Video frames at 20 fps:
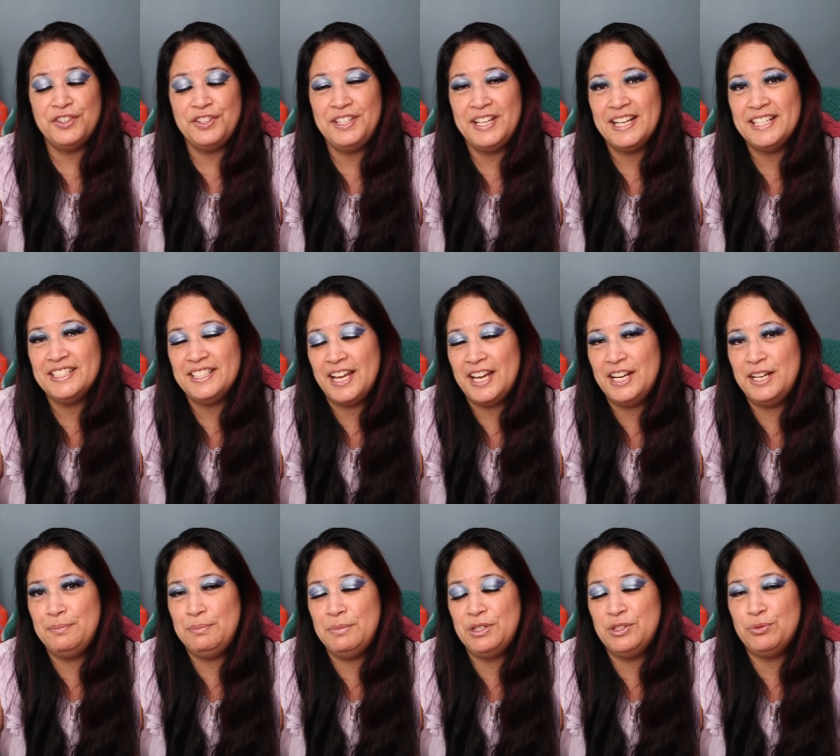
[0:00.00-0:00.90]
the next
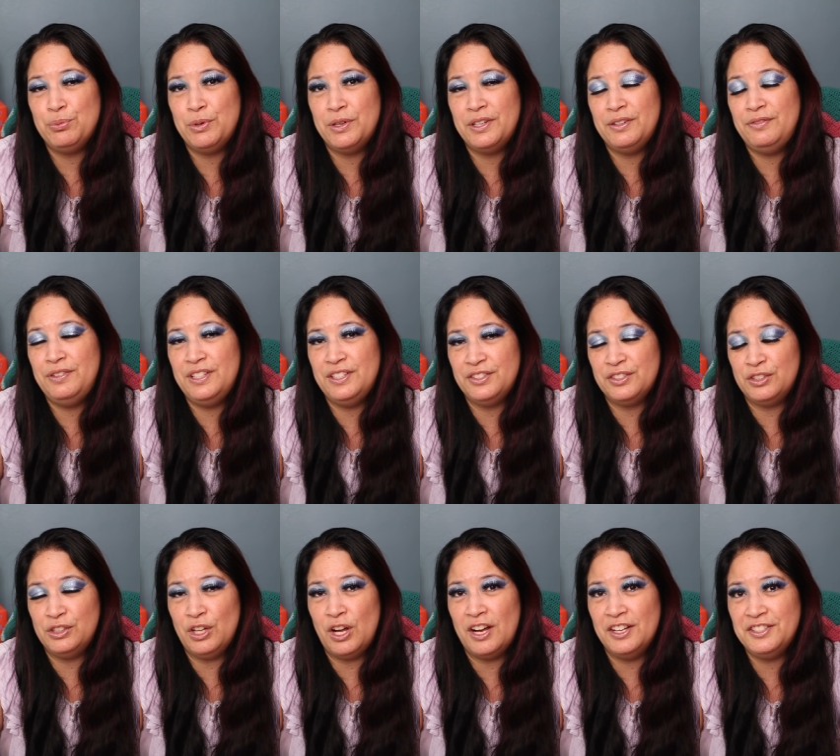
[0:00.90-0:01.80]
item is one of his
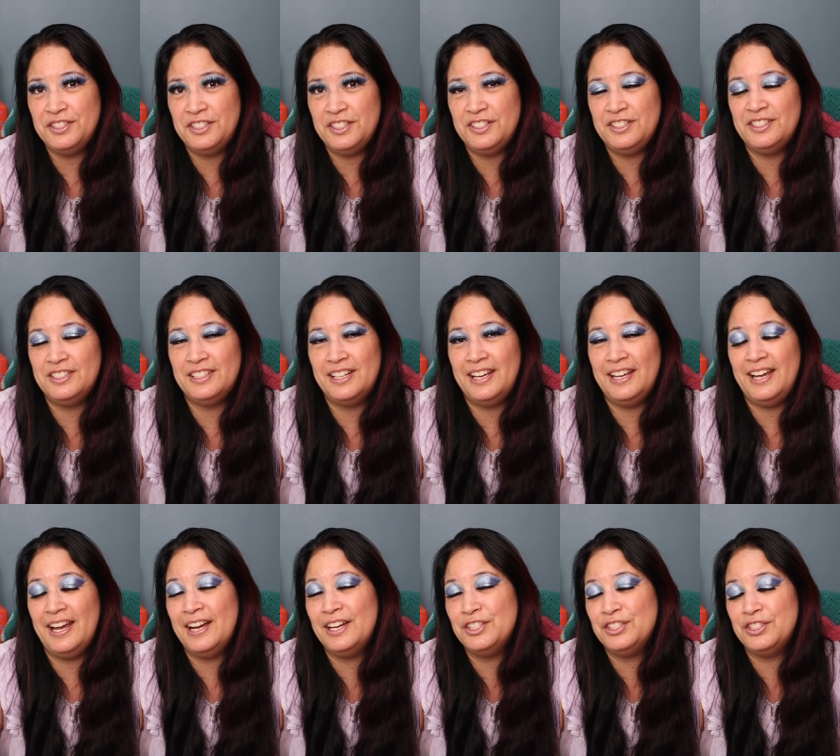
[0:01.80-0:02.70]
glosses and I
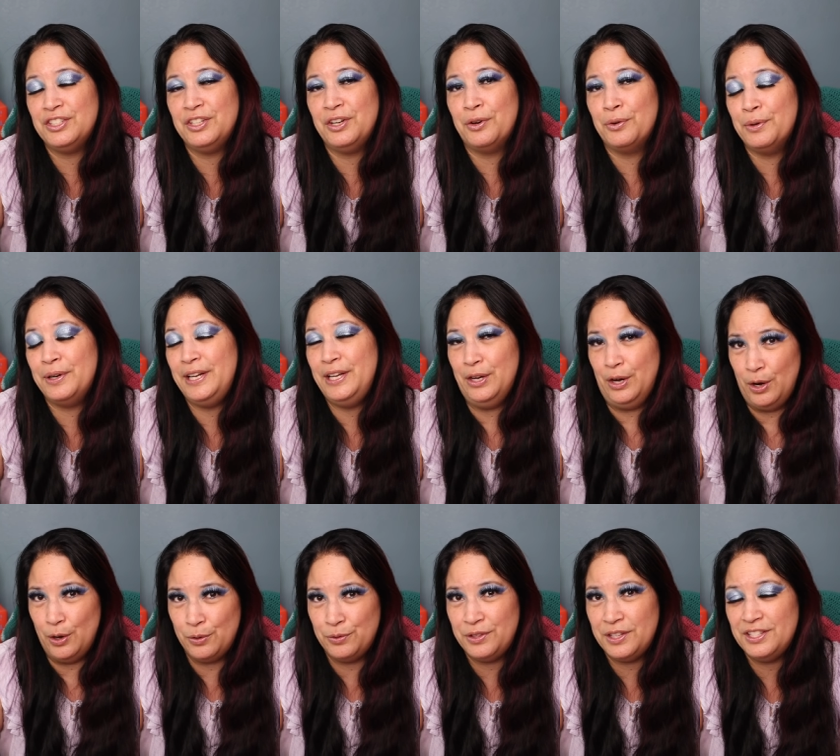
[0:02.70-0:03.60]
actually already
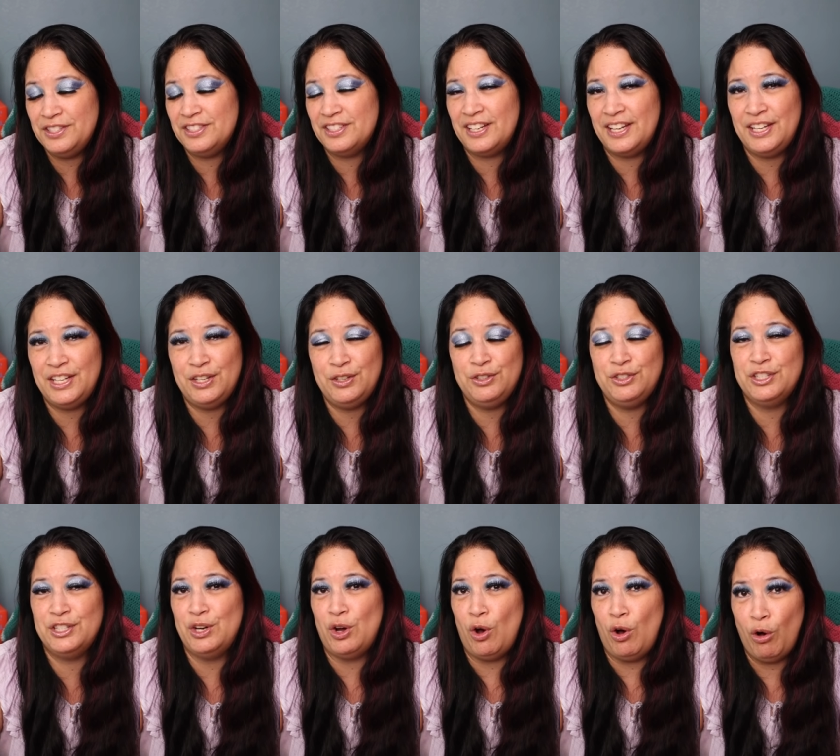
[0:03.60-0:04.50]
own this and I
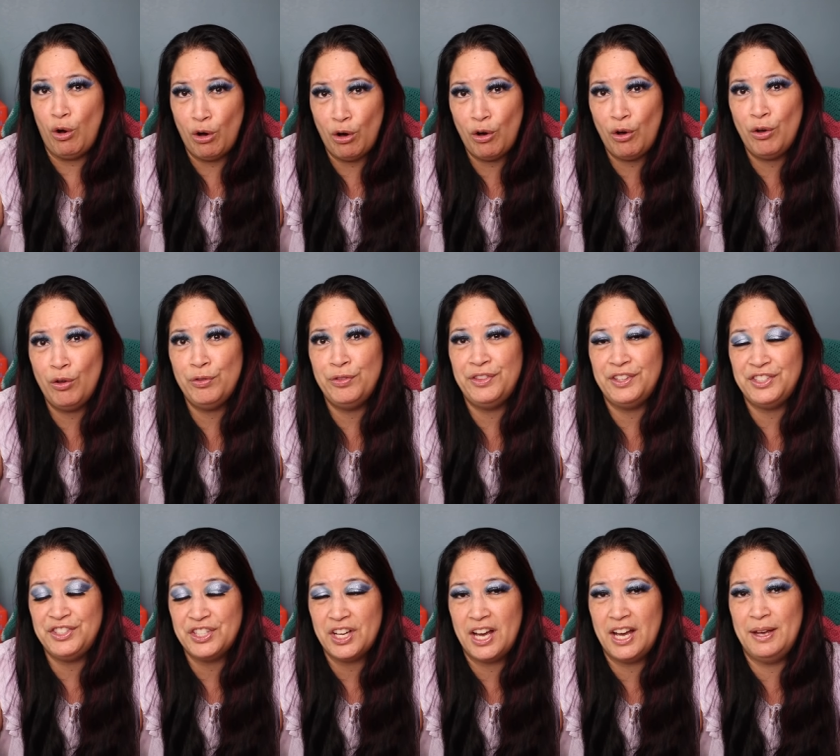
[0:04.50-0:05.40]
use it all
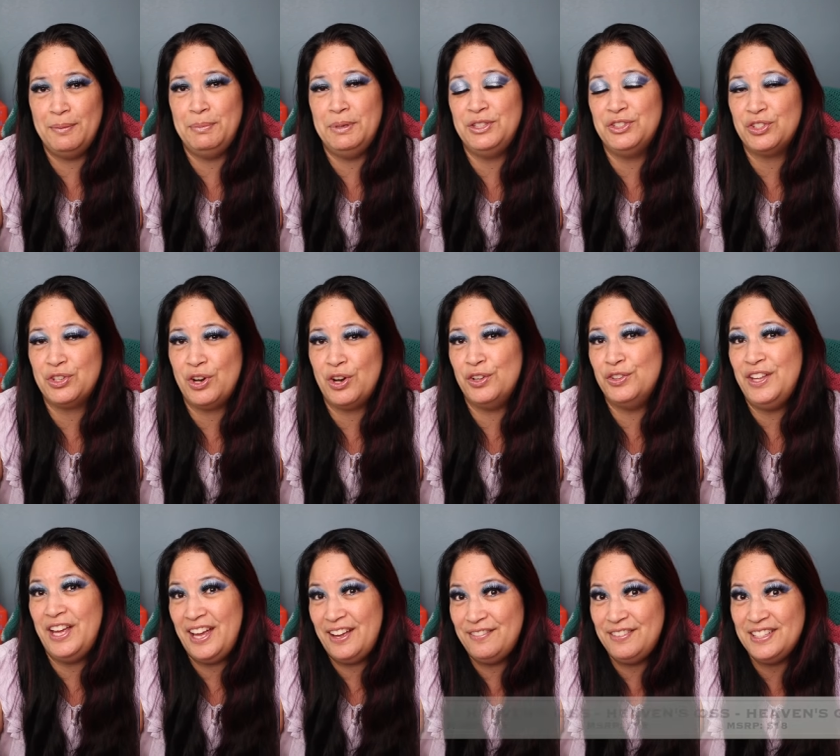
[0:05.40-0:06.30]
the time. It's
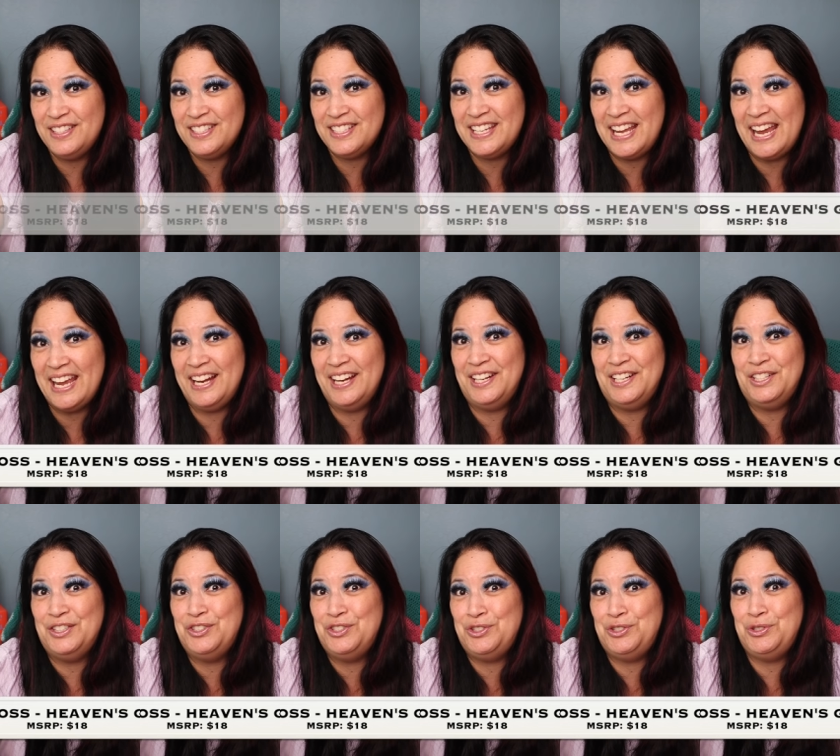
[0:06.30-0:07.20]
called Heaven's Gate and
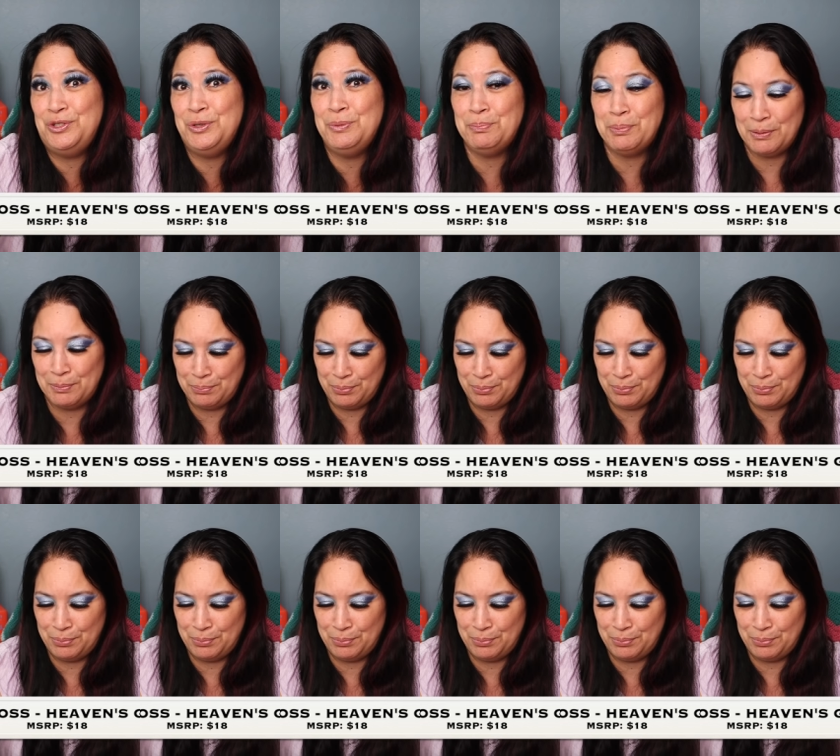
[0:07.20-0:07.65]
it's super